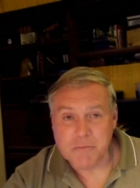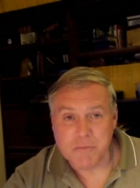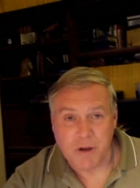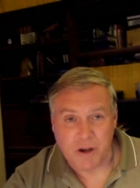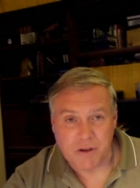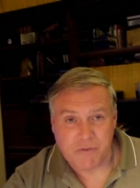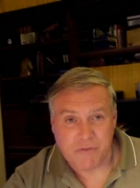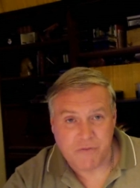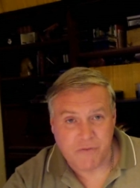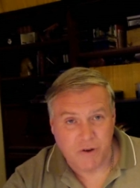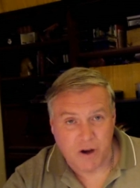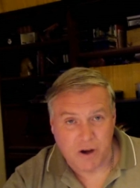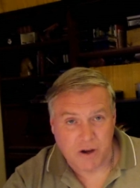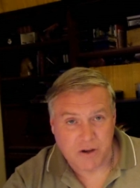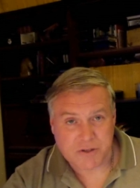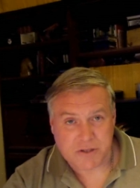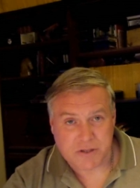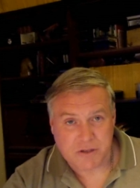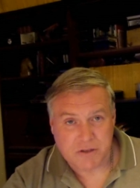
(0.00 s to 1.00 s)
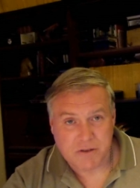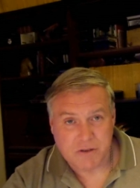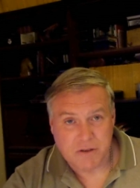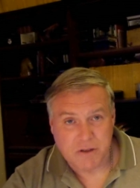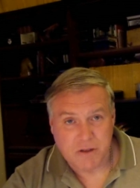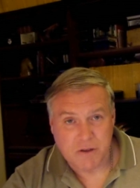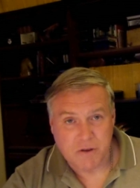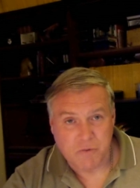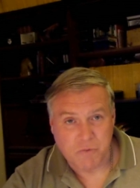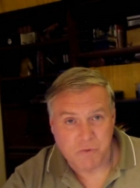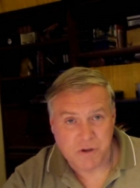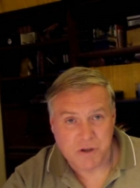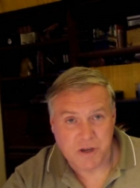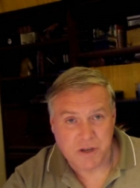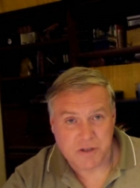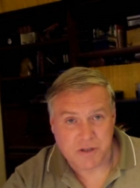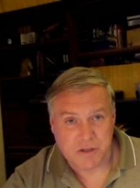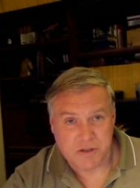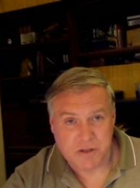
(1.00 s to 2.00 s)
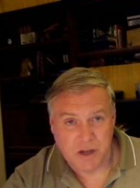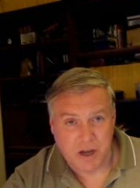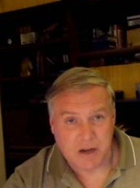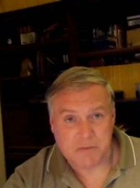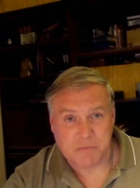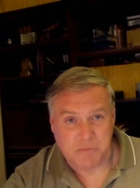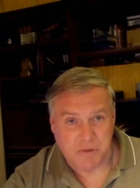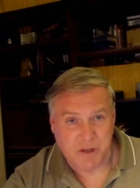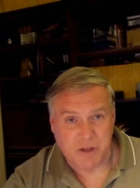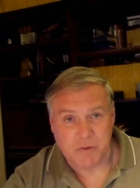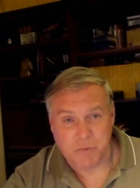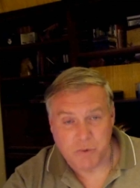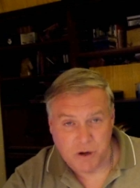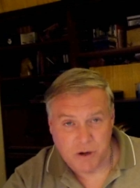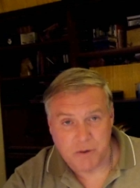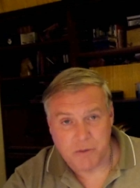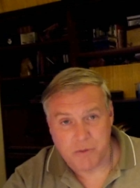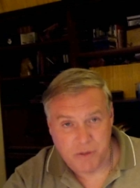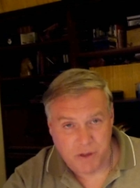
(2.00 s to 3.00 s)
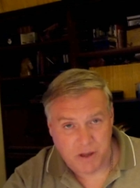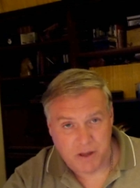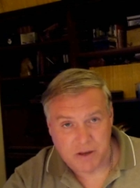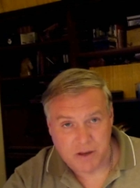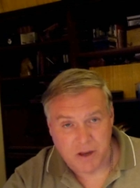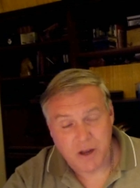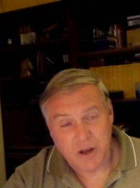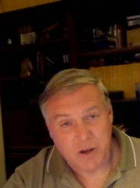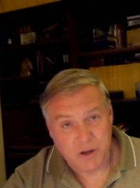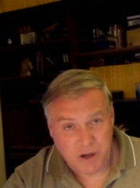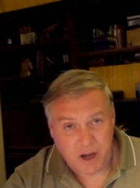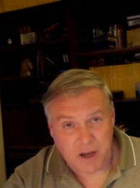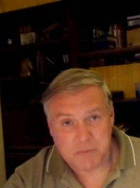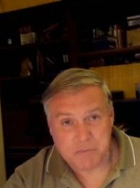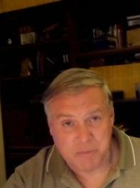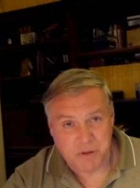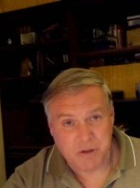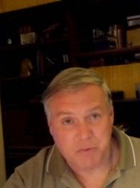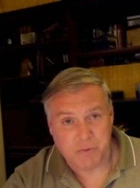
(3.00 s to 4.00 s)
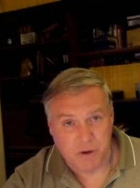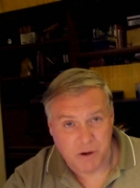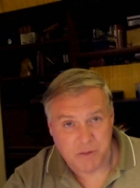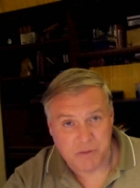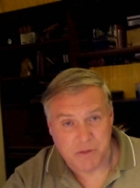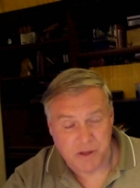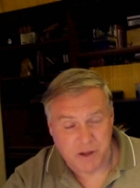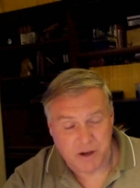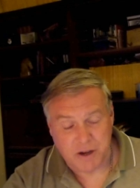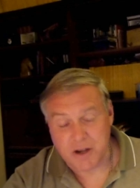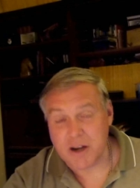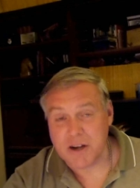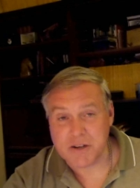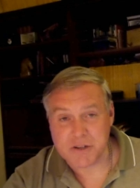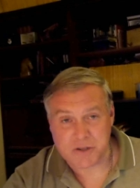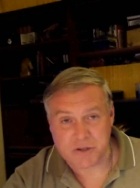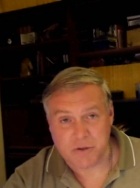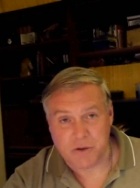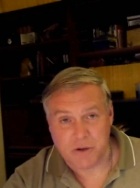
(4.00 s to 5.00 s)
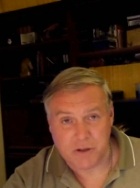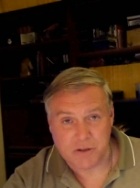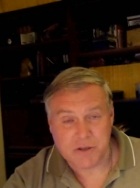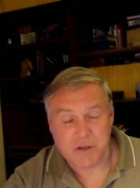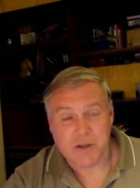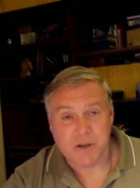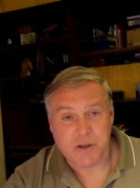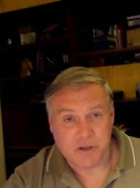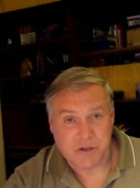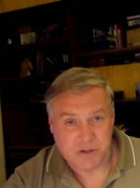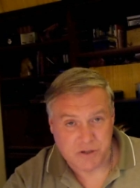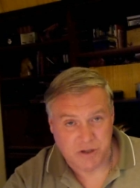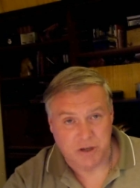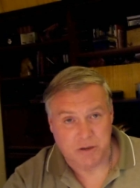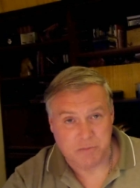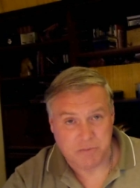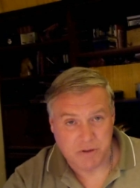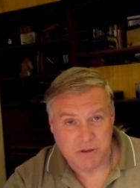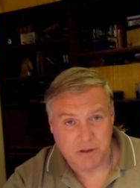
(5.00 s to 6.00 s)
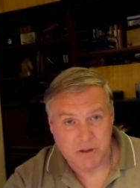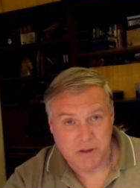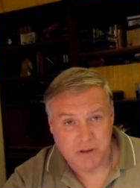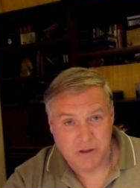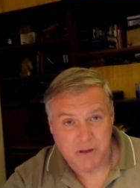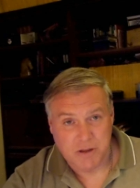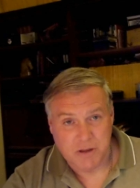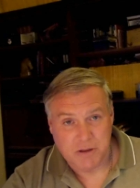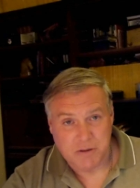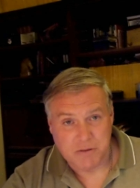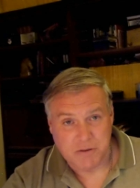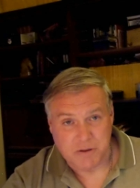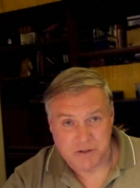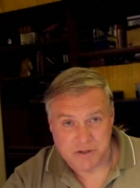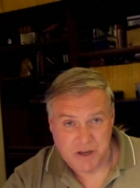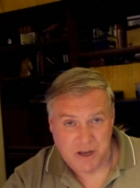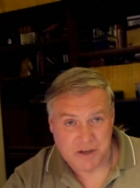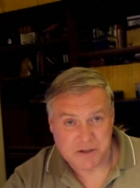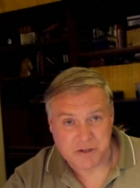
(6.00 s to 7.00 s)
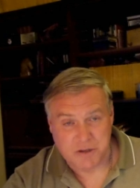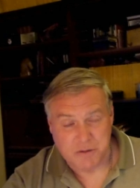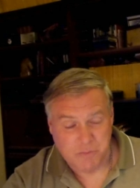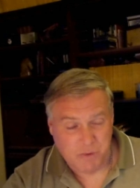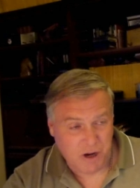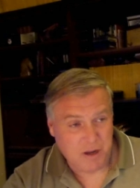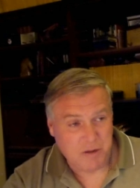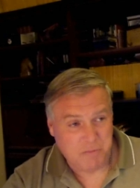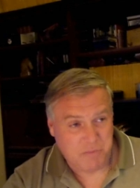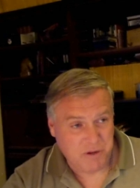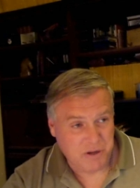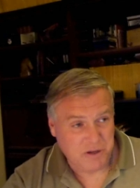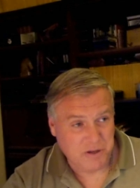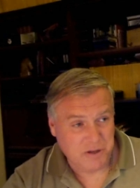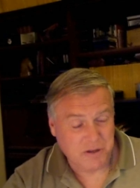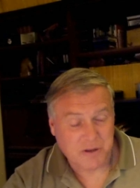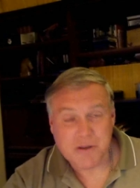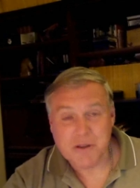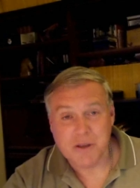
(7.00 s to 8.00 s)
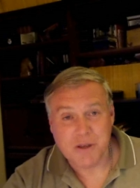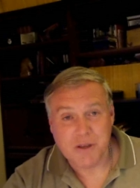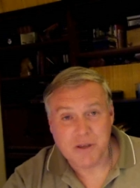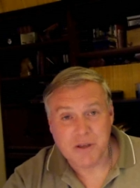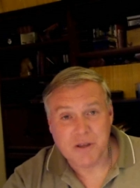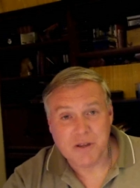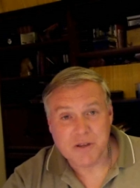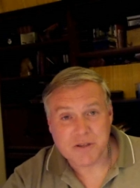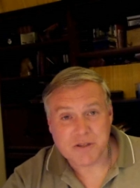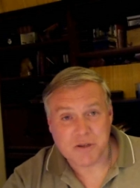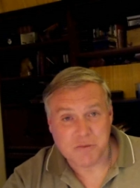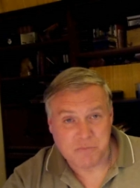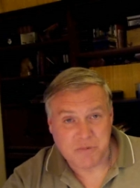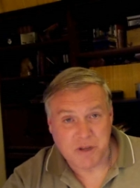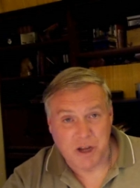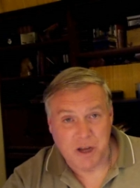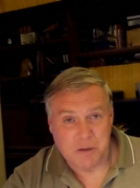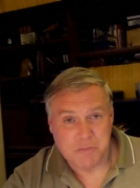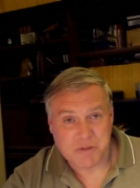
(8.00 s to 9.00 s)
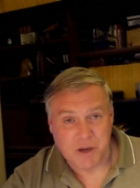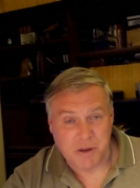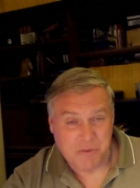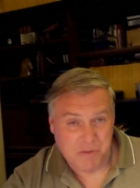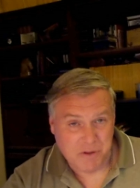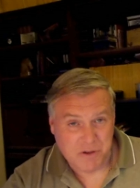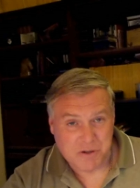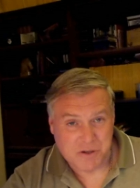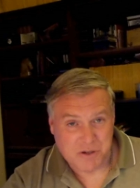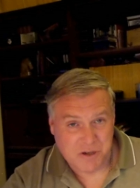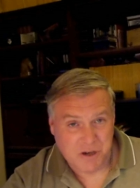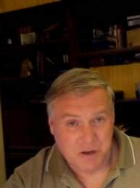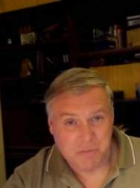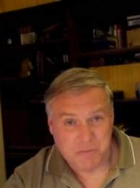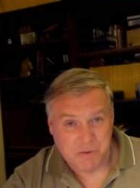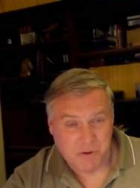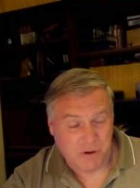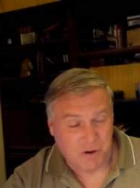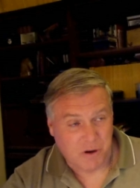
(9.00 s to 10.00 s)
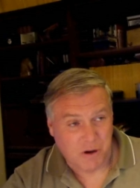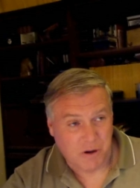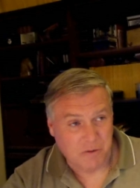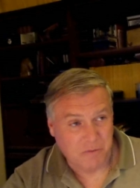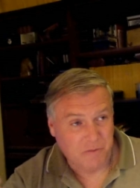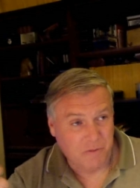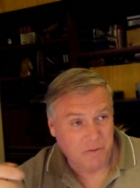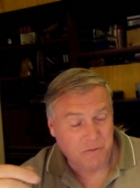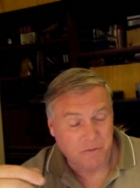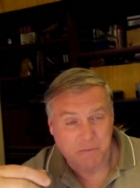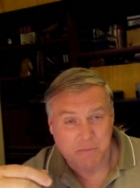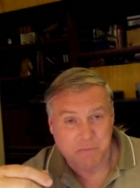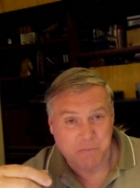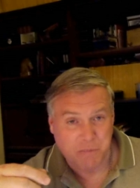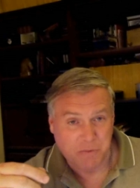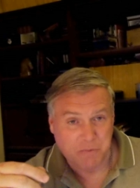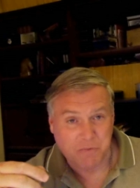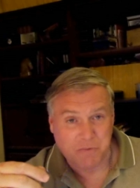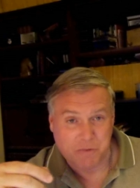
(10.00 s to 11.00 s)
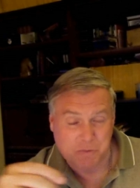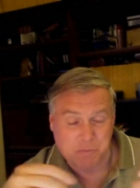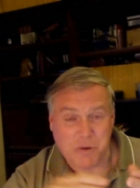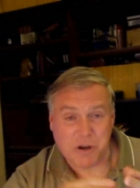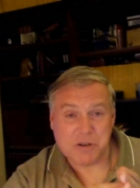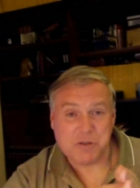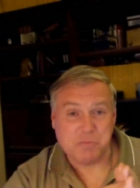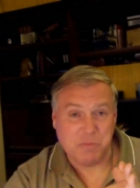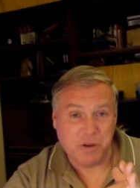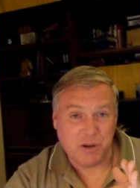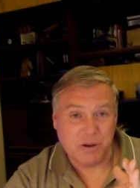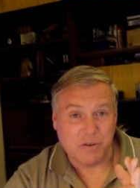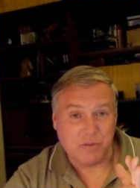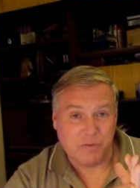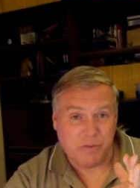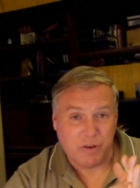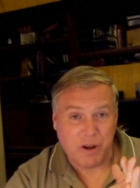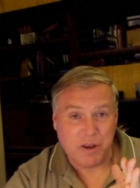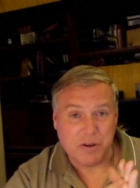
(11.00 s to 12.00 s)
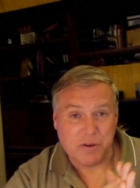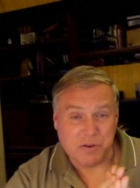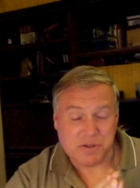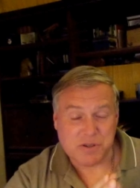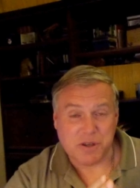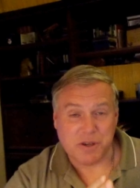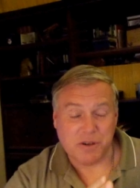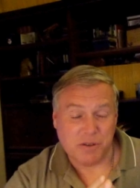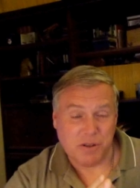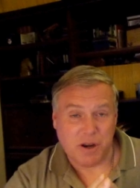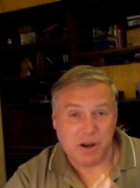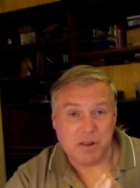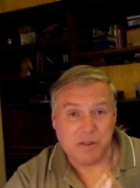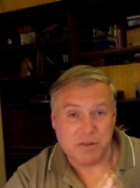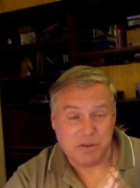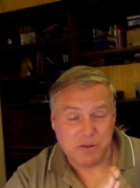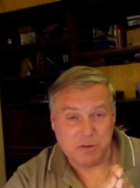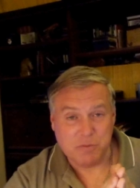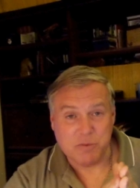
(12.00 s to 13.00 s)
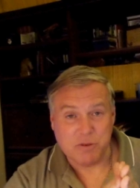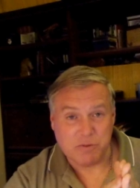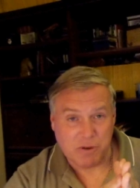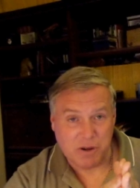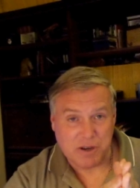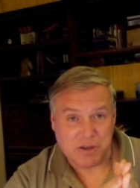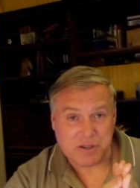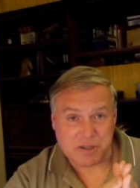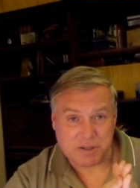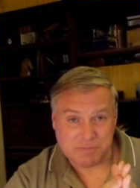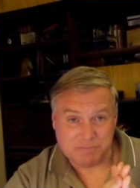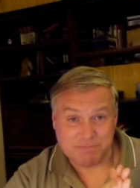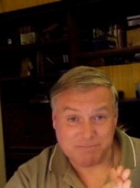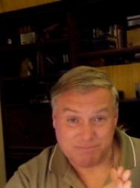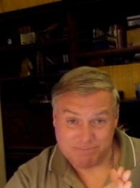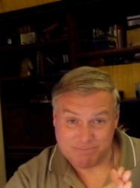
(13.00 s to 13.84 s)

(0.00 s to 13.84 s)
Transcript: But first, we need to not be one thing, not be one thing, and that is called sheep. Because actually, in my opinion, sometimes I think sheep are much bigger fighters than a lot of the human race.